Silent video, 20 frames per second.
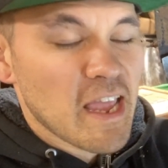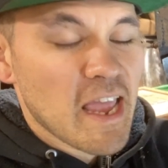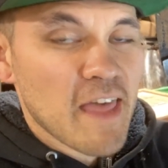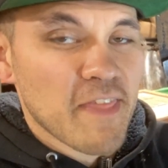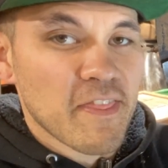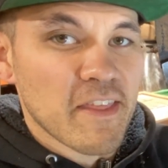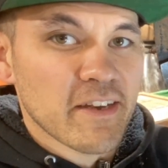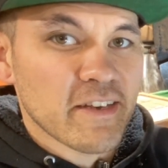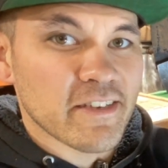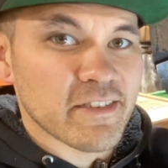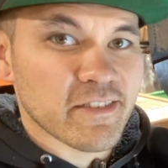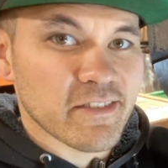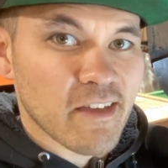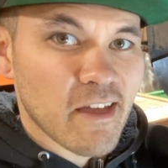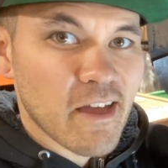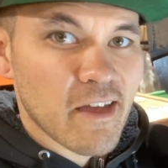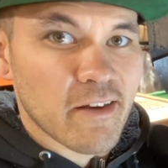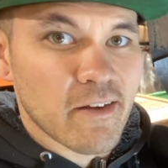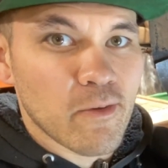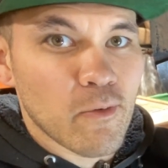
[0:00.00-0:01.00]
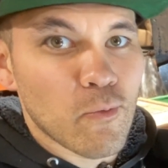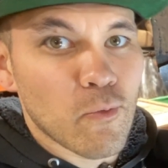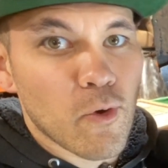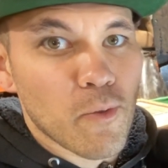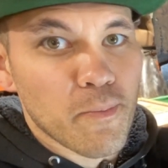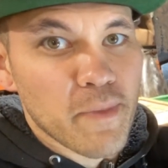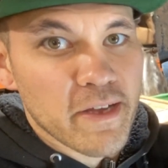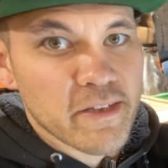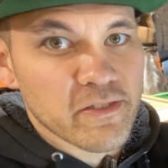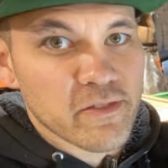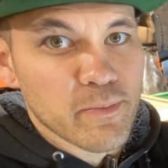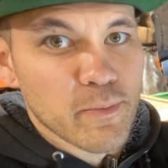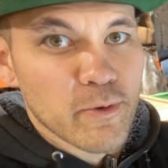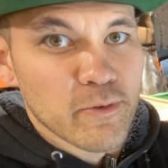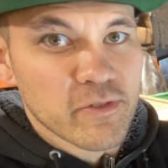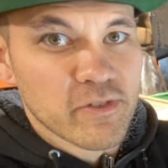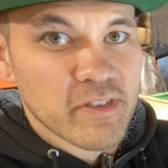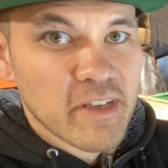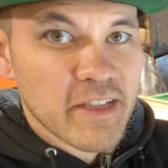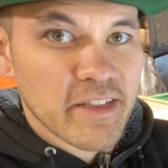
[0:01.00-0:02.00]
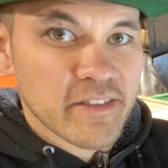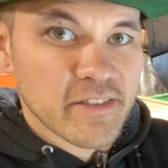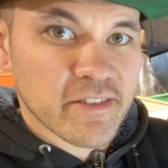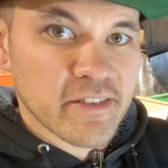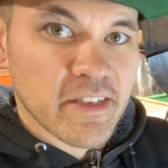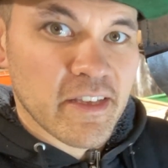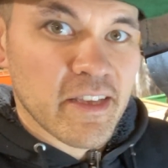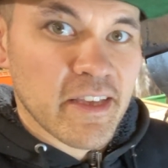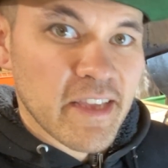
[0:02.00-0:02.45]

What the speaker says: and then decide what makes the most sense